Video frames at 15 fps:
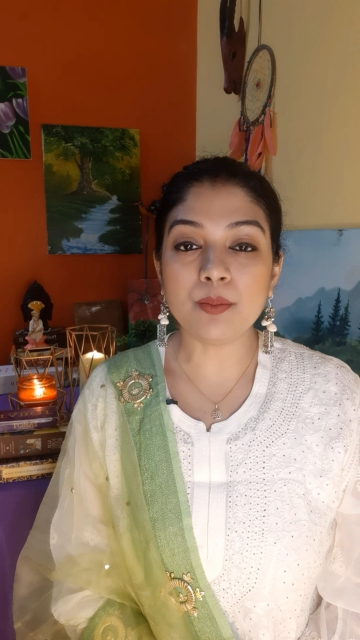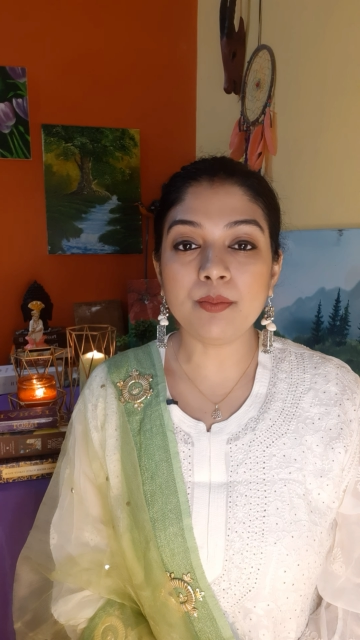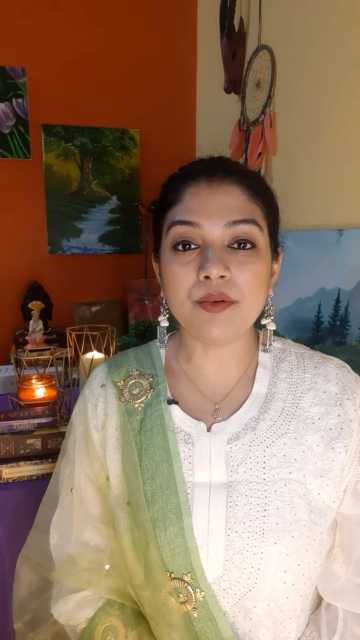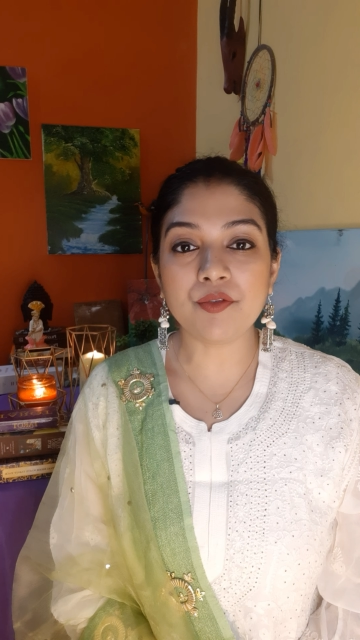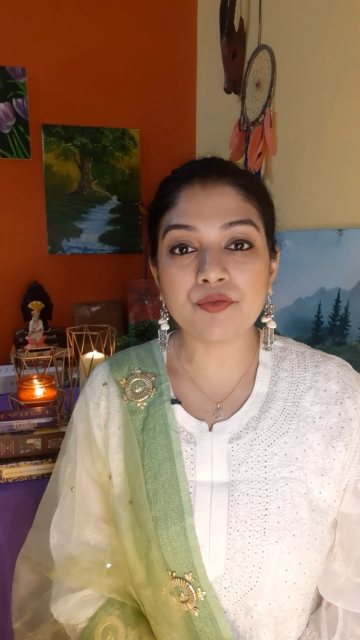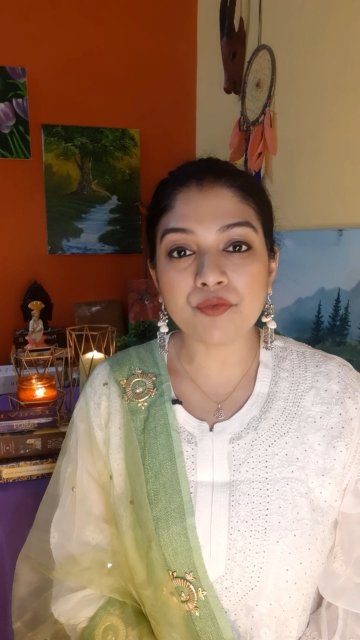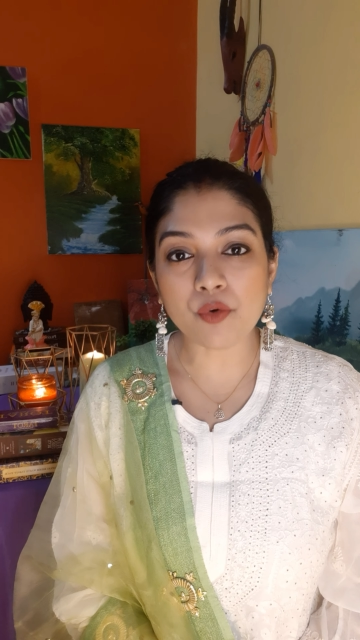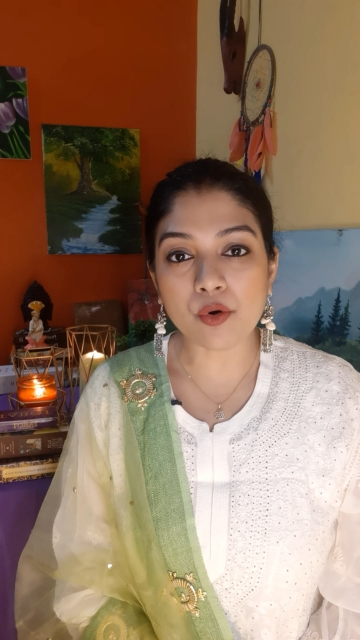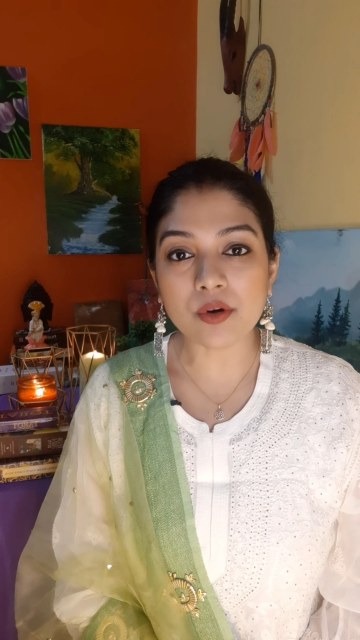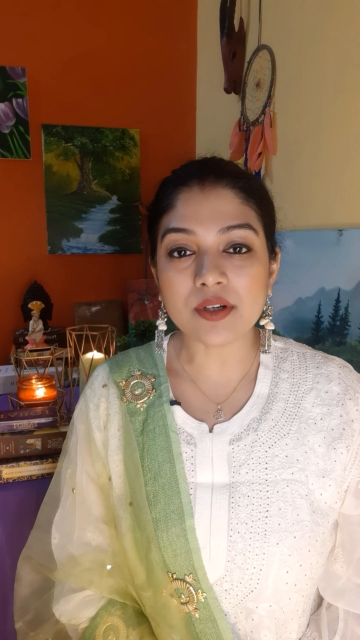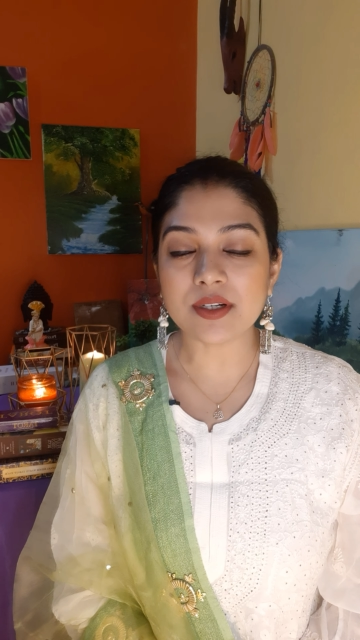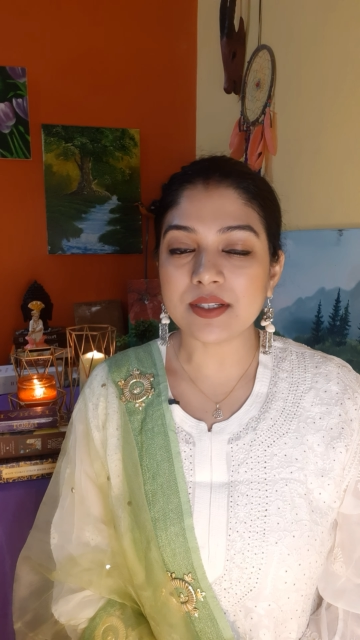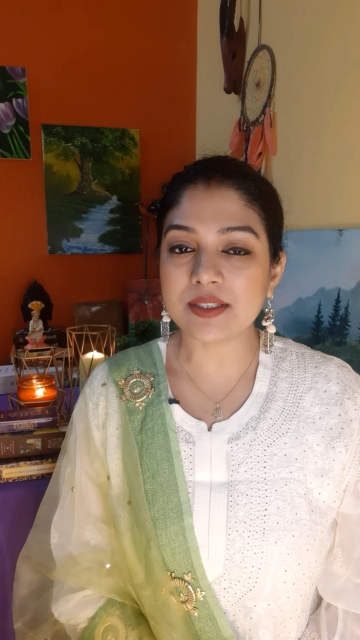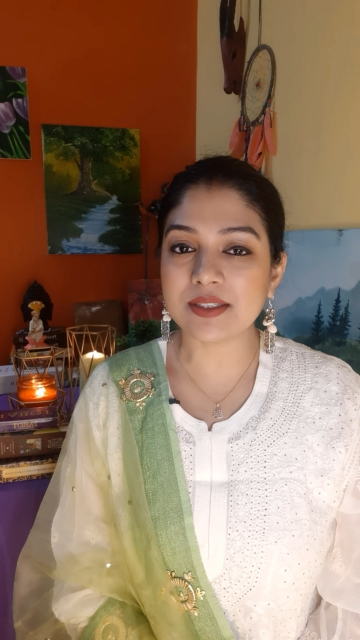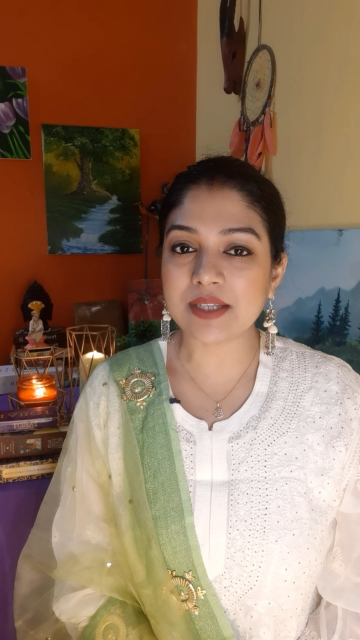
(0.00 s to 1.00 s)
before
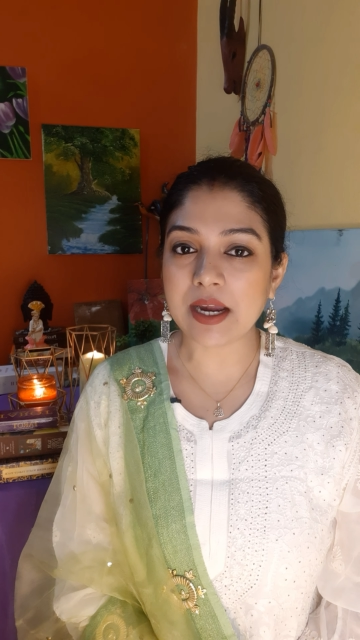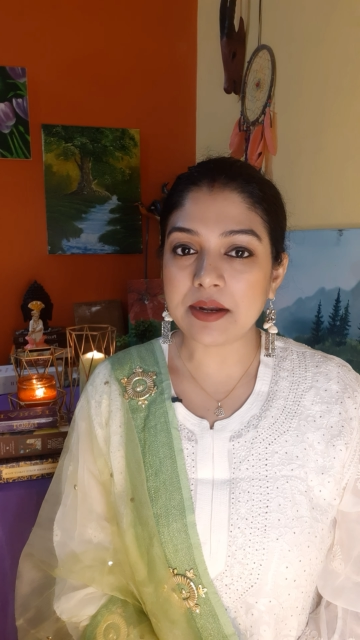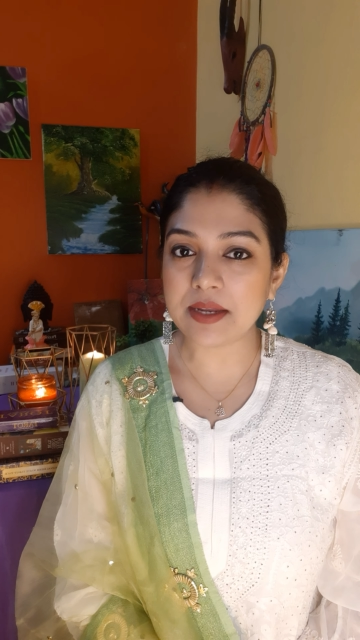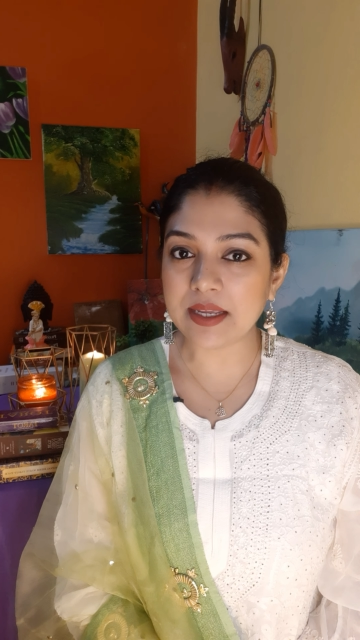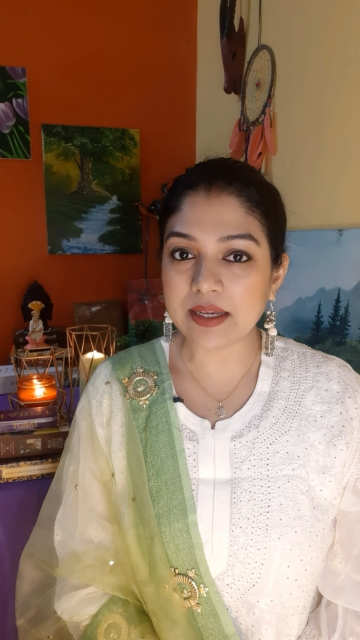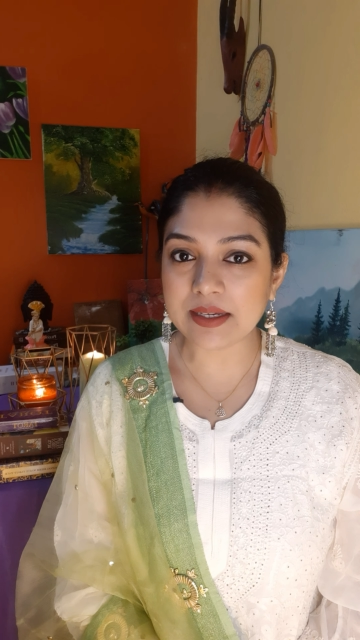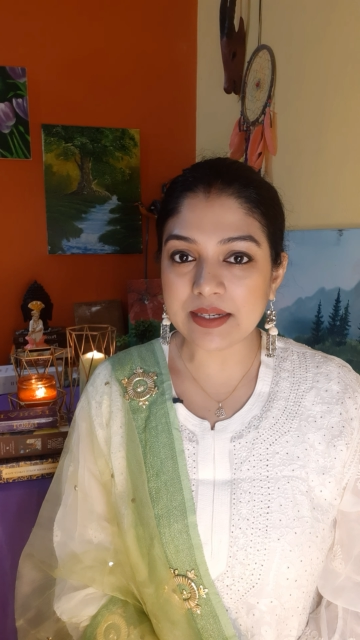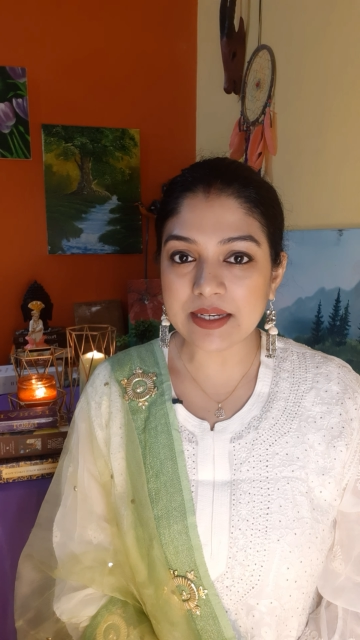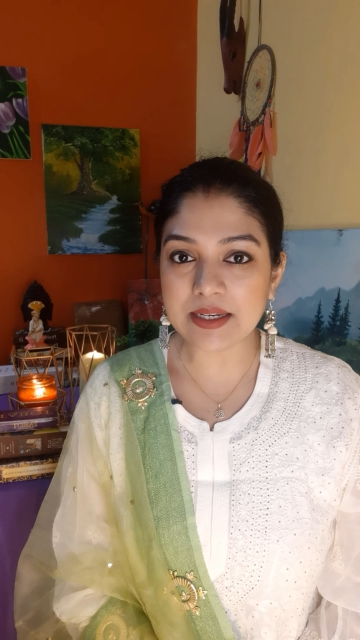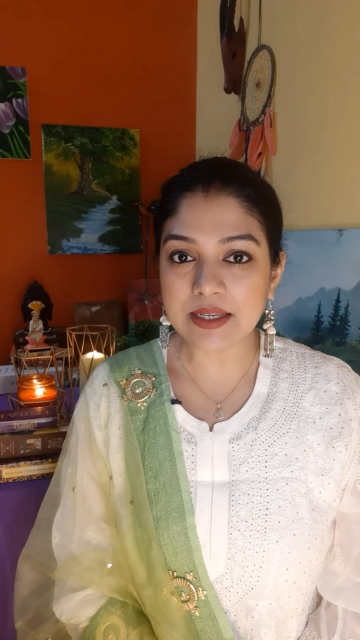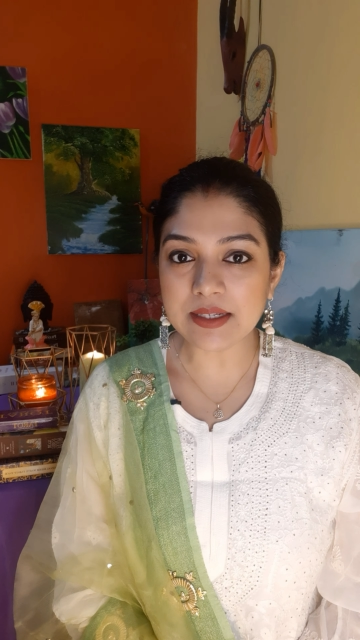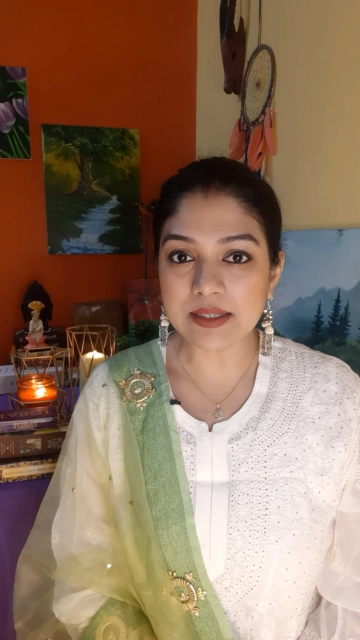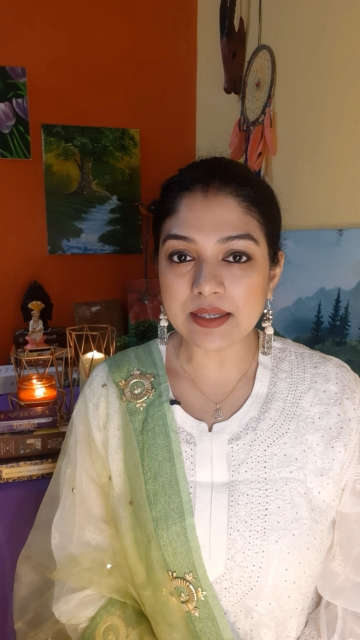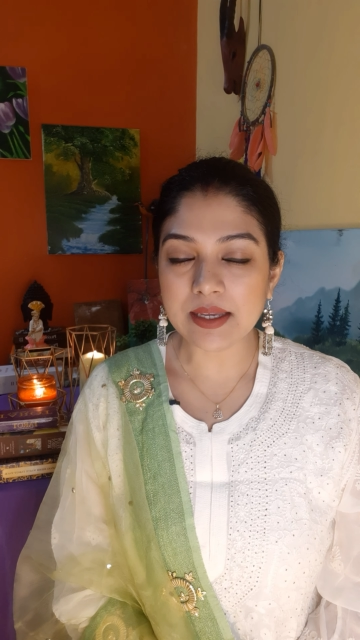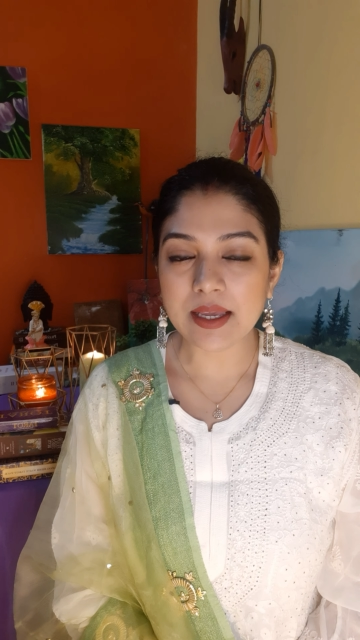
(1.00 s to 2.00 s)
starting a reading